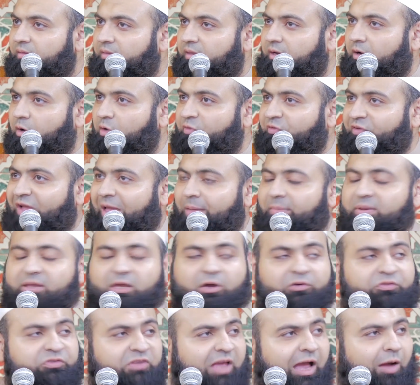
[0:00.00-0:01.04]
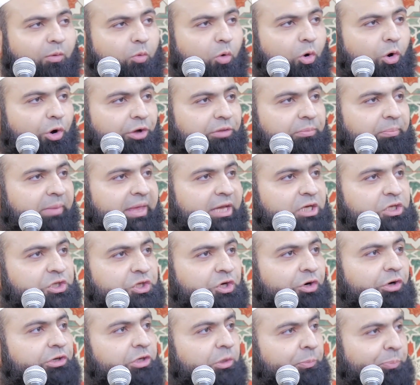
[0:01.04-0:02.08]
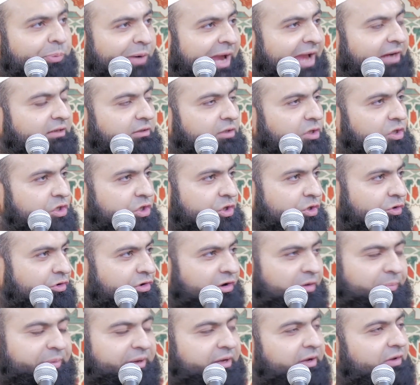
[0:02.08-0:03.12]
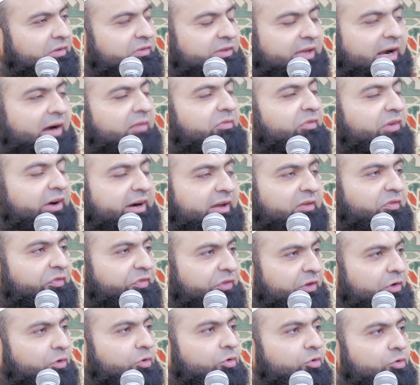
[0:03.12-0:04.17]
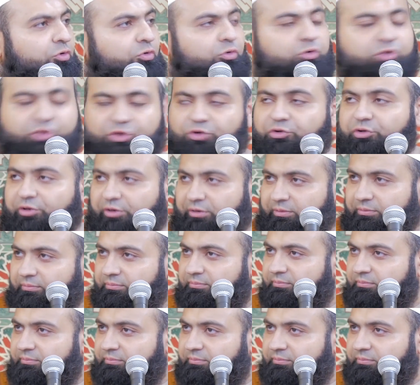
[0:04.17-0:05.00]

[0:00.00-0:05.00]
That whole family of Dawood, make sure you practice shukr, because there are very few who do shukr.